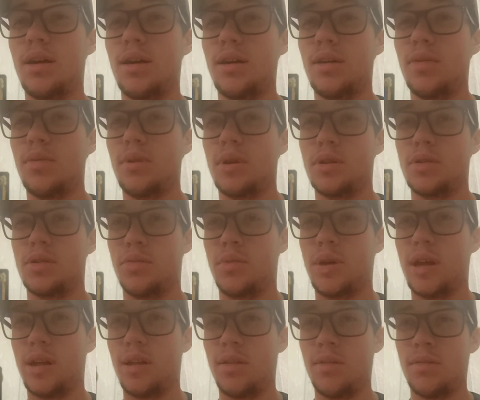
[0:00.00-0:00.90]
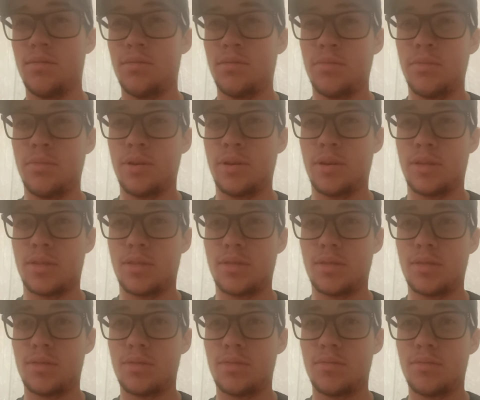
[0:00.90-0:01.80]
It works well
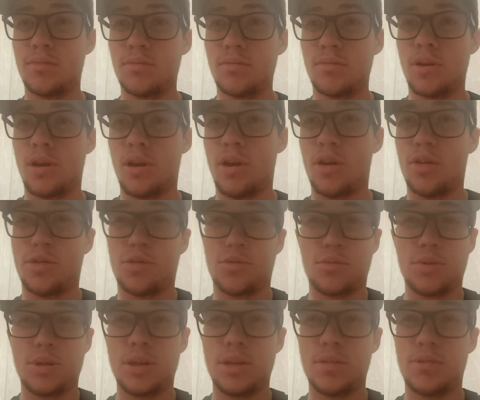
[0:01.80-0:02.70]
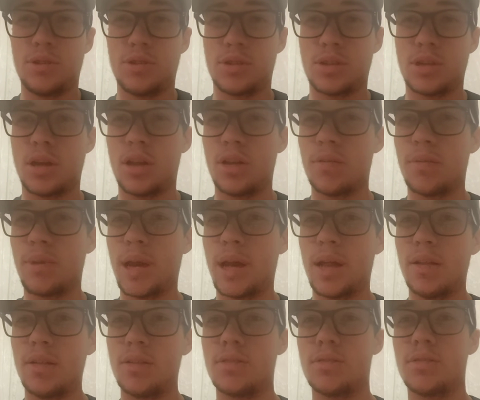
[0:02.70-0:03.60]
with all three just color
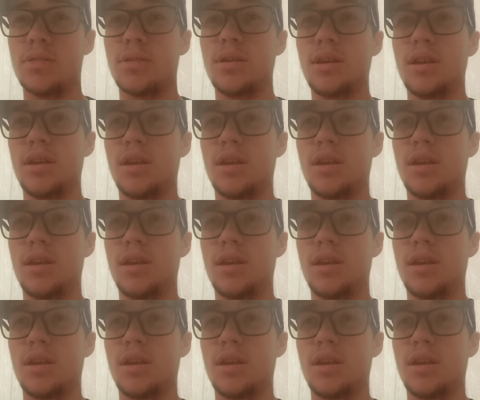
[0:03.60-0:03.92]
palettes.